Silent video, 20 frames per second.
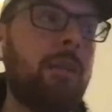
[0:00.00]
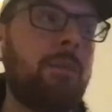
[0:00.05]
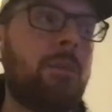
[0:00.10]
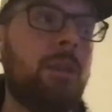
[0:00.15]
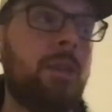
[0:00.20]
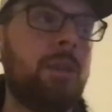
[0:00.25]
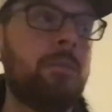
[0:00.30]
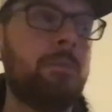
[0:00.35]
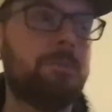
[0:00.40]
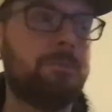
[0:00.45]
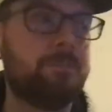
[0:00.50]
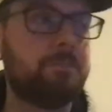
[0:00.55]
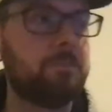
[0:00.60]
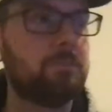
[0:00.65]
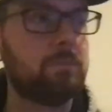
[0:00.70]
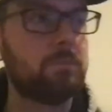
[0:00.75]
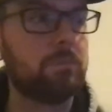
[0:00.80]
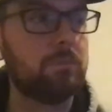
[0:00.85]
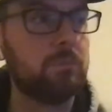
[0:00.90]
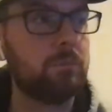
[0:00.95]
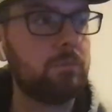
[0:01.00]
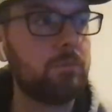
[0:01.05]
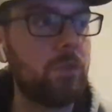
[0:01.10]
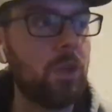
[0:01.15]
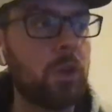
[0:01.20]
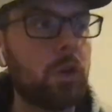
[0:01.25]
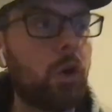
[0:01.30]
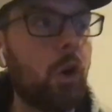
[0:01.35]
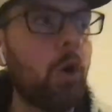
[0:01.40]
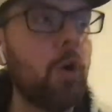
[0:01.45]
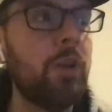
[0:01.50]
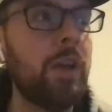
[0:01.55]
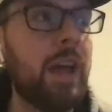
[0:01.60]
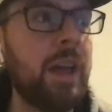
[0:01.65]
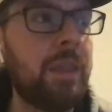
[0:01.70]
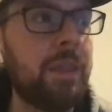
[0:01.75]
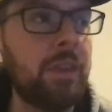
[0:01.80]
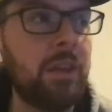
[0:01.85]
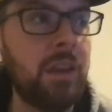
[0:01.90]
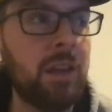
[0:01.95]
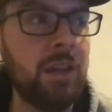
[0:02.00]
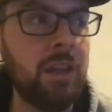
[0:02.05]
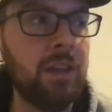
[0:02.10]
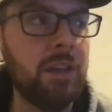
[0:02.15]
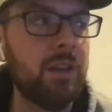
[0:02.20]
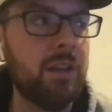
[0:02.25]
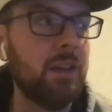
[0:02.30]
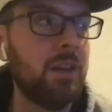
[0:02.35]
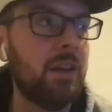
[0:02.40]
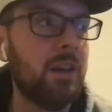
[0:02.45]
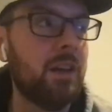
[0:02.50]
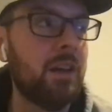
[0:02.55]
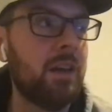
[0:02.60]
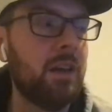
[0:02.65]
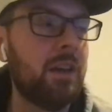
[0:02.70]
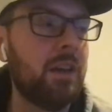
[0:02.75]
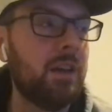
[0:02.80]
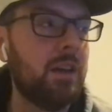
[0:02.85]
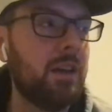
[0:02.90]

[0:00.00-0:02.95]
RJ Hampton, Cole Anthony.